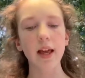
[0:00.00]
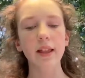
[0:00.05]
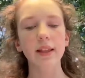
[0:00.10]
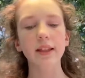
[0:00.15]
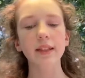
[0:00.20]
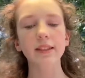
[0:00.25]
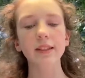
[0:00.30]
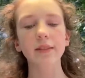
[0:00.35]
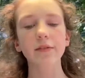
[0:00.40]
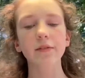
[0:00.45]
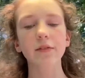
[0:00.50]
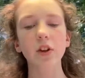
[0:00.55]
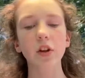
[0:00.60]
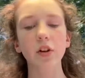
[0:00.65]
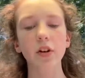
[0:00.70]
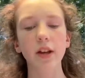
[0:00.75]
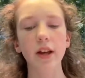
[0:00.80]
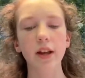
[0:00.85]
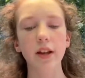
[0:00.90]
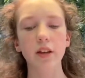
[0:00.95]
This
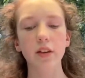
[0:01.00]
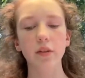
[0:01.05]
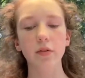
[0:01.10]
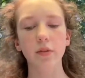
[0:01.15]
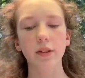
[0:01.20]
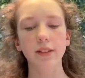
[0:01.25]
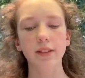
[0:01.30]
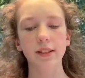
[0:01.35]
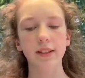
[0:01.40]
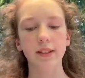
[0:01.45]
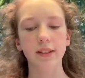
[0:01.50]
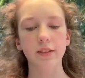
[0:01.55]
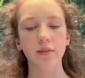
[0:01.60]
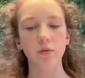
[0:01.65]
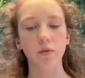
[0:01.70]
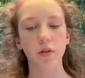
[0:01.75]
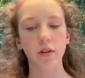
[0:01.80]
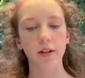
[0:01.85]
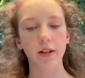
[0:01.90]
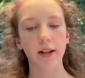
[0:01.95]
infuriated the residents of
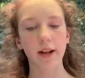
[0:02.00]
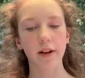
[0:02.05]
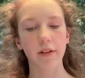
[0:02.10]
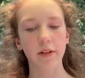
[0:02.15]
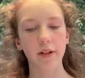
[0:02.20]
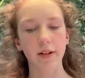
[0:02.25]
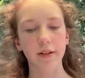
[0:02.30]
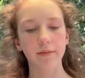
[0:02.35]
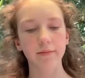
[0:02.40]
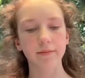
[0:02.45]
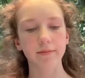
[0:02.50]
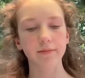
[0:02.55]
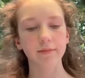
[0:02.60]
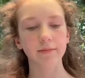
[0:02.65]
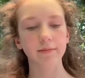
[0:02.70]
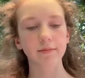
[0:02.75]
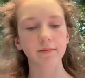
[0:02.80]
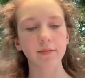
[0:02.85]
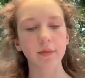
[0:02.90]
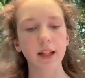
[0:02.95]
Warren County.
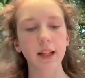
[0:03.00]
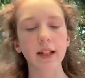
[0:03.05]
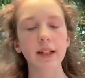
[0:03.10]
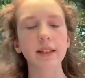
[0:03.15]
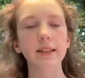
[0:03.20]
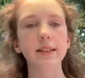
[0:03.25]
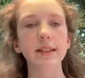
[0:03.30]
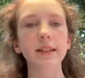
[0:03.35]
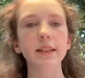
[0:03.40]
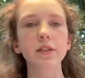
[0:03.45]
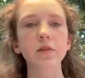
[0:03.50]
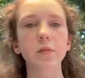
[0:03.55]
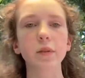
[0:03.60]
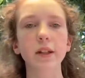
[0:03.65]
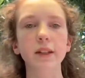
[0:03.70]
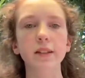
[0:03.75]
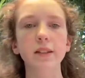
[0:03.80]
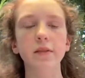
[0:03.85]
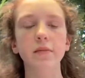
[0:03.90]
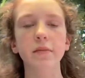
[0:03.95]
6
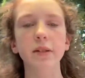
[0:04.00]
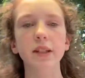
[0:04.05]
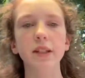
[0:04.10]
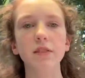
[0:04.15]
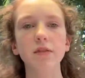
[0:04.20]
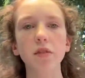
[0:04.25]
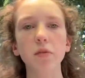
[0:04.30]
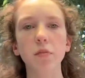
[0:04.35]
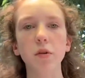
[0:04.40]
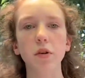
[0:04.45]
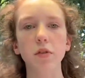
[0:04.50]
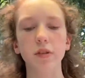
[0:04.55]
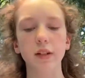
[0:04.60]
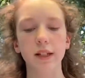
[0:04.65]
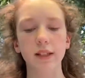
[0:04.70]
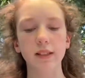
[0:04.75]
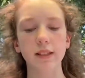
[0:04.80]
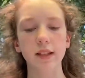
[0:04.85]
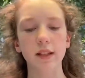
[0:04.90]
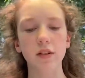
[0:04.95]
weeks of peaceful
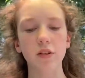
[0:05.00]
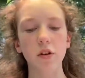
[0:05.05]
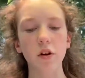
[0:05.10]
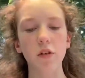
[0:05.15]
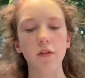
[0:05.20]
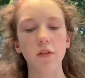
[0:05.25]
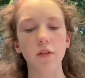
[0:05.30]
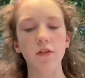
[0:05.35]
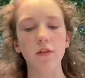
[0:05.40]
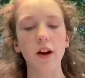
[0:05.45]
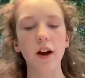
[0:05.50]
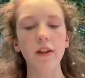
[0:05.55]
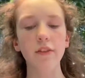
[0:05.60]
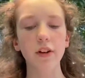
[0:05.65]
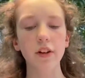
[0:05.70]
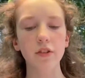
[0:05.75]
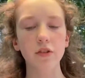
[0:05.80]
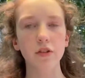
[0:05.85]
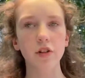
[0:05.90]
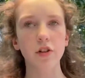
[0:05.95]
protests led to over
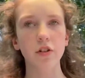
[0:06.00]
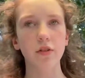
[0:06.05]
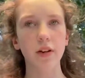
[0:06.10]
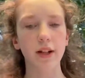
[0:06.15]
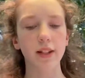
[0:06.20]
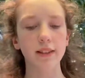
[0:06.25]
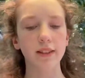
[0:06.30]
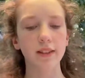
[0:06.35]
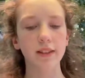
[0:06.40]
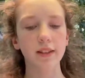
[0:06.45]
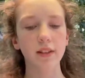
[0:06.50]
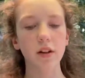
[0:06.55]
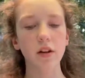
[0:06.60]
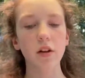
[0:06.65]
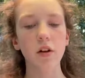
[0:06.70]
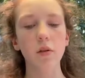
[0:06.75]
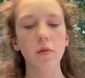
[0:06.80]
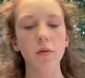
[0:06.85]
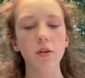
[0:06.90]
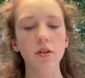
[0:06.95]
500 arrests,
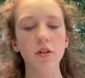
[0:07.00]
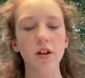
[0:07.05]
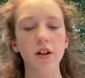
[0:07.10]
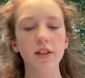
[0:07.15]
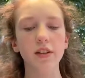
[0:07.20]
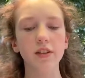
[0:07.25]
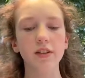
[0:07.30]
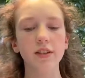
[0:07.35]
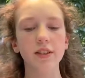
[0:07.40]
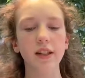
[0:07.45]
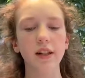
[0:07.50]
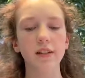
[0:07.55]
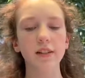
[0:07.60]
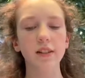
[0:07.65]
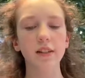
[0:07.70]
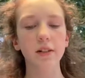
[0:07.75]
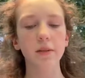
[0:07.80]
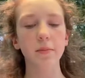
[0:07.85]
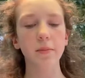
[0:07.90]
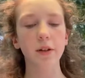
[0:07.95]
which author
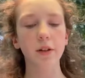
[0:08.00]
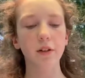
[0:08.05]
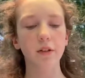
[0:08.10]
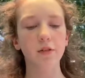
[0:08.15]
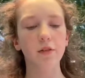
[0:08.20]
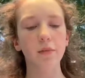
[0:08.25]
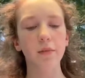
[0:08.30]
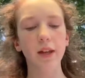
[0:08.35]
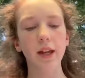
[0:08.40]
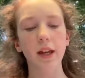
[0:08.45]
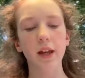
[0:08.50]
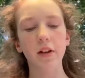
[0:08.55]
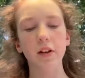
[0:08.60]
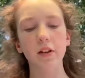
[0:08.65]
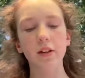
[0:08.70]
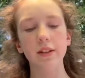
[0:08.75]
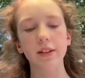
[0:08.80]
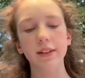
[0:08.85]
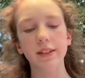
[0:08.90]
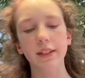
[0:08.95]
Skelton and Miller from the
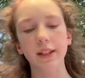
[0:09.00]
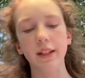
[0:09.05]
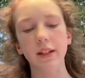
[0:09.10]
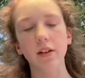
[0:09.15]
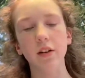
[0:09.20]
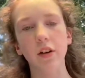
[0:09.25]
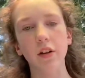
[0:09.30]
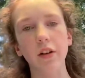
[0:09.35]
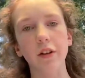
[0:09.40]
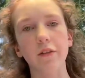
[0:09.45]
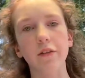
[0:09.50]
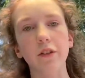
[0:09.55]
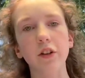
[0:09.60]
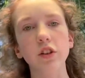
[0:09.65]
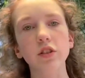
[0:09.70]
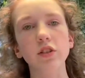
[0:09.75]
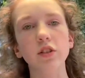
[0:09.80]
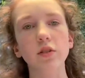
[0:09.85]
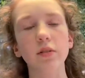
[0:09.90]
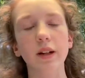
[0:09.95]
NRDC call the
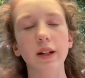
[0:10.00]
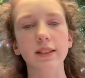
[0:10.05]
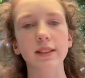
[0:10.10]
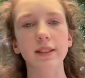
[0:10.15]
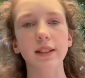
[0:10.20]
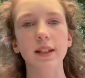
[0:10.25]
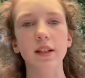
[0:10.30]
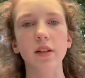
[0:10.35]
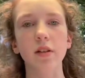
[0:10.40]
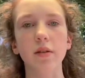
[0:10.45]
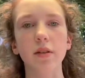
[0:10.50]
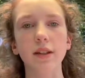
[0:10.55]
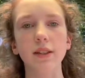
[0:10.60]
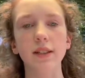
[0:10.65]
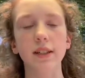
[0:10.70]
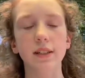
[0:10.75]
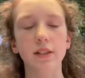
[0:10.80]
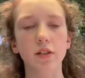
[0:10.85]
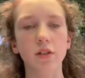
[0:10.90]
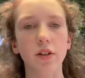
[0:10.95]
first arrests in U.S.
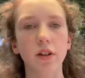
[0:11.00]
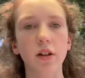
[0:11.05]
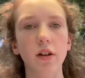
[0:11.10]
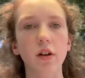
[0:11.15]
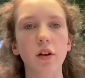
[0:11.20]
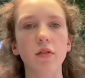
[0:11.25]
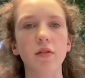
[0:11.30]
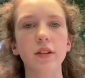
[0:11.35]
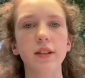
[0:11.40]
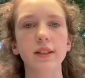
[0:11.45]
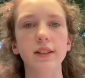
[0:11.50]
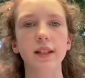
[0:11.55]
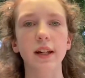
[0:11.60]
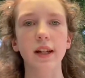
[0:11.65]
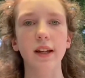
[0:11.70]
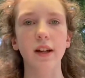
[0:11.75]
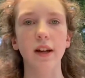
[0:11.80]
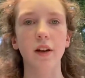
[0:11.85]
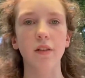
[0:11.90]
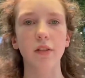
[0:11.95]
history over the
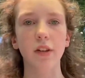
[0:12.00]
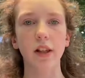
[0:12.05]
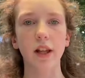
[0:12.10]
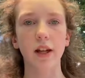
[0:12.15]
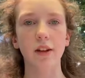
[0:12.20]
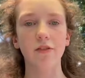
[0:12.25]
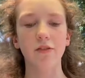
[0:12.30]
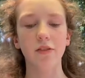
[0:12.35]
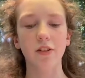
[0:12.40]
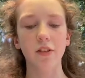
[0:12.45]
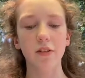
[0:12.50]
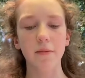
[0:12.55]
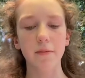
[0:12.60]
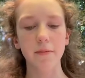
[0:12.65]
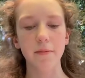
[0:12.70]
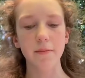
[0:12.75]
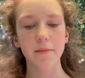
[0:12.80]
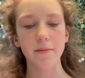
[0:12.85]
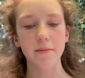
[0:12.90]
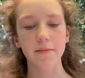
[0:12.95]
siting of a landfill.
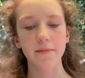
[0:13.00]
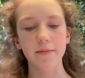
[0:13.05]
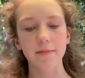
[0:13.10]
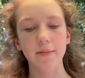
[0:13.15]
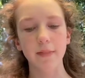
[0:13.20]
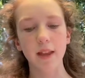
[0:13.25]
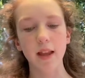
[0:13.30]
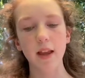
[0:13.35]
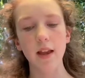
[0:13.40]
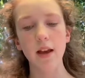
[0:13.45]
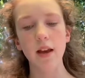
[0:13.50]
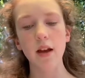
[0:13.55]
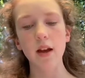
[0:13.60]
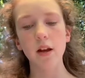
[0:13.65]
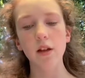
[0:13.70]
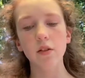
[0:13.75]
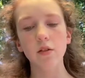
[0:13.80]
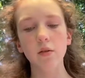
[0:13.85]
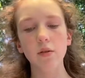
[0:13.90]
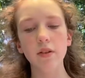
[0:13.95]

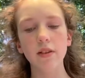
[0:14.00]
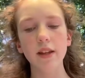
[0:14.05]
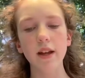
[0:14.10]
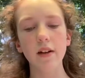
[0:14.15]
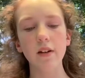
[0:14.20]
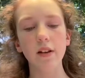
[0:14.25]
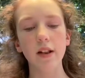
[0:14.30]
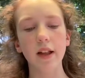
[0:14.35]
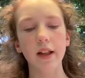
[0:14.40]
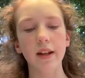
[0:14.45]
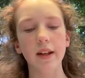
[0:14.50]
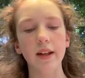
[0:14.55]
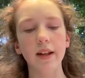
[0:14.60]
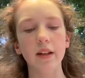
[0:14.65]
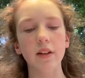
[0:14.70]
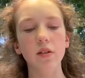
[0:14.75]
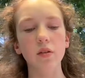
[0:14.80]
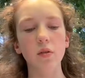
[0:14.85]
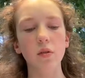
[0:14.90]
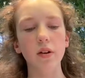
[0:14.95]
North Carolina
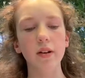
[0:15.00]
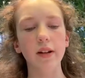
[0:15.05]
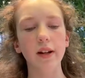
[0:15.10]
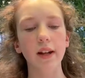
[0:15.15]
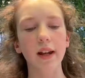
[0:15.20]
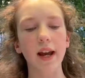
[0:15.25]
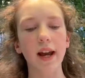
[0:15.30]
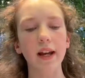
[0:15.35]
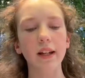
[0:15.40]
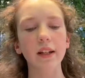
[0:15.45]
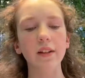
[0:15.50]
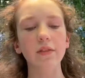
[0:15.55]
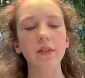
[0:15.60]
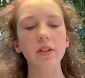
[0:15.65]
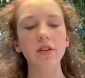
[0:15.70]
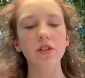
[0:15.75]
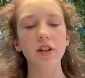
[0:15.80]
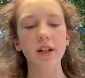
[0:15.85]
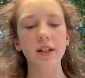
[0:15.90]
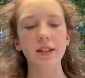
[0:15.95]
ignored and actively
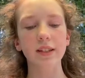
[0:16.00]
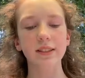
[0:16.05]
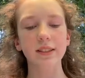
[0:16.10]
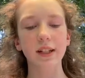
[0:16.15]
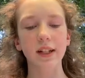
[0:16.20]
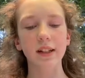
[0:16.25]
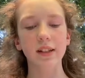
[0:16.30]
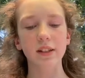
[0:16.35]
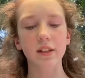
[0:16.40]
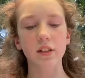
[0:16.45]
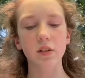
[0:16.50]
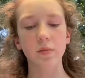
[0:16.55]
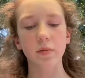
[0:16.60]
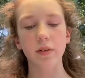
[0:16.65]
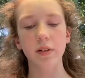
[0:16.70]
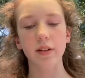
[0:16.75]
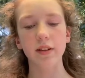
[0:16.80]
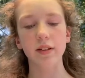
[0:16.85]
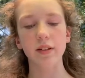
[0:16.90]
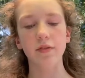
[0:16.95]
tried to silence
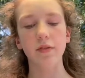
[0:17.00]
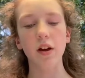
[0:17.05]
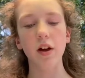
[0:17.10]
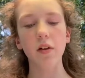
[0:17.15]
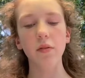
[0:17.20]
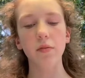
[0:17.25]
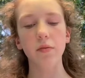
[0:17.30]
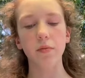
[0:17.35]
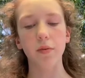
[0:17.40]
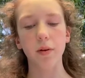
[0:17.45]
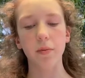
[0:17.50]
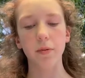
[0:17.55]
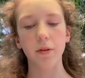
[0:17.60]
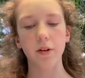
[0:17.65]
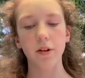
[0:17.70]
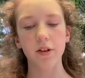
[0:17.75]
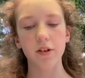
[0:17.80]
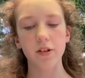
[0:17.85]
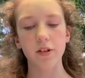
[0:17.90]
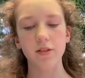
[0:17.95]
worries of health
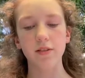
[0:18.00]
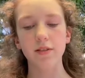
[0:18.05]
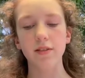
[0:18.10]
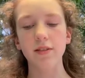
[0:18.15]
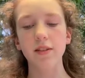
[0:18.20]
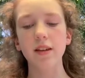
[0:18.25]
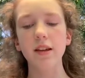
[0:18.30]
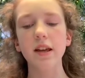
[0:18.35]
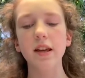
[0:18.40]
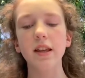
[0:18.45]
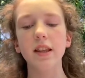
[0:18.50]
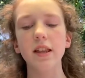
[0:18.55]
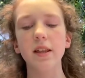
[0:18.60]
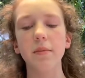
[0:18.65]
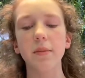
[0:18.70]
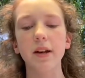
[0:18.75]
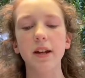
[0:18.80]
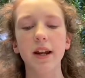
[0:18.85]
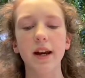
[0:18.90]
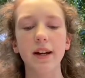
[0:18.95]
repercussions that
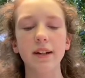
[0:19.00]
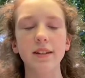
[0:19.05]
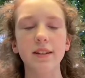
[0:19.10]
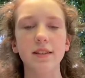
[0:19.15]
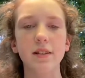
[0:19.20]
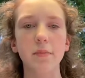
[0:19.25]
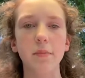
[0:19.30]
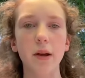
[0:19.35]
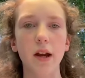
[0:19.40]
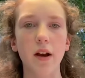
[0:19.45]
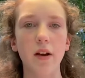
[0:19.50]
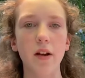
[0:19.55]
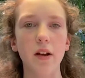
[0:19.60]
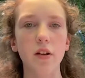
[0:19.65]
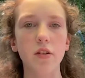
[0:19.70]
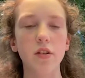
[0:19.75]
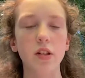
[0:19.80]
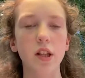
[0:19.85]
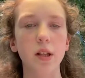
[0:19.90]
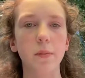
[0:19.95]
might act as a barrier
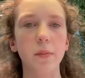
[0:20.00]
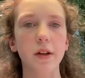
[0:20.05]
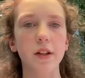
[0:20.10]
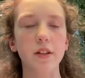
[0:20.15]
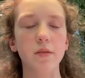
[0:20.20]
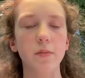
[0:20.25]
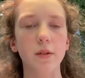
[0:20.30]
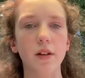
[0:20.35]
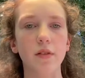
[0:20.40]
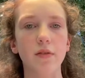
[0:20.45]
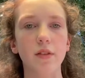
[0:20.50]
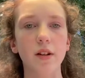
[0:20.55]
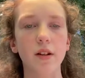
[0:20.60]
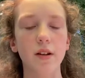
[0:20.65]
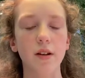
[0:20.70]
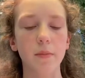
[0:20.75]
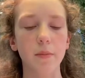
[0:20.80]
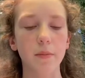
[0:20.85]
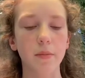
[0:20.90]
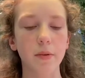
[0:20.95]
to the placement of the dump.